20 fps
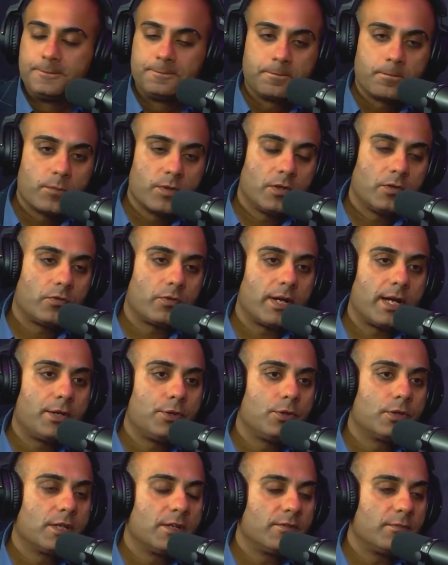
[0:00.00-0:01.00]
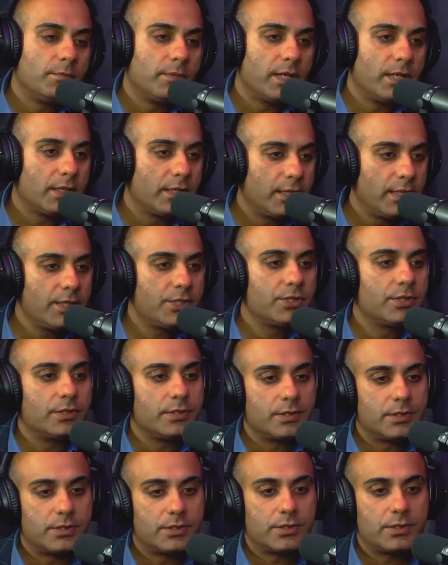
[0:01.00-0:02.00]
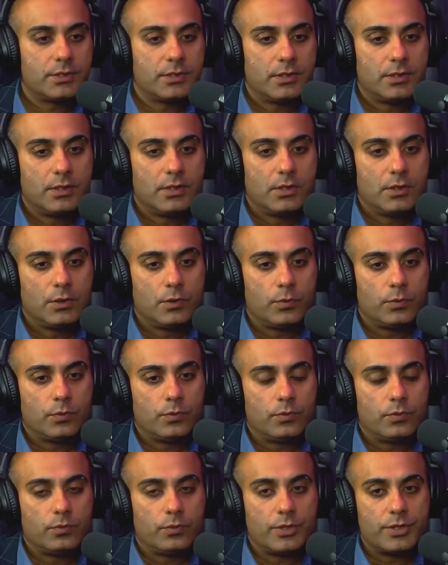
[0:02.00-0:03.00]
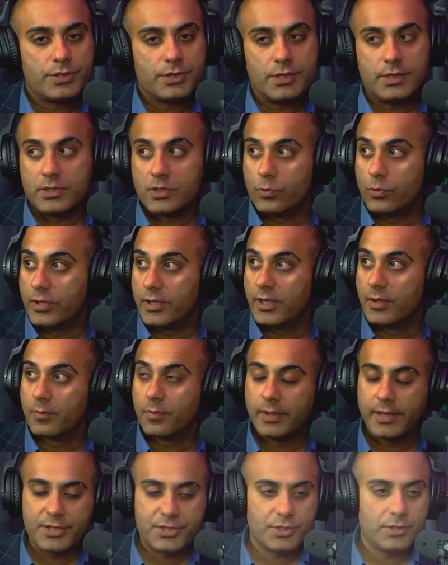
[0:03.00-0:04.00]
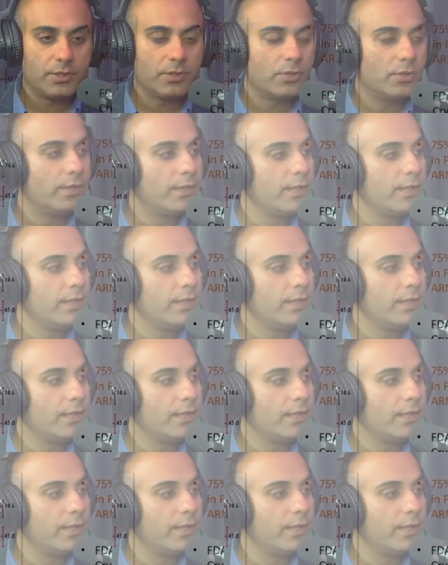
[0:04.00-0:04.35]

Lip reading: trying to give medications versus doing an ablation early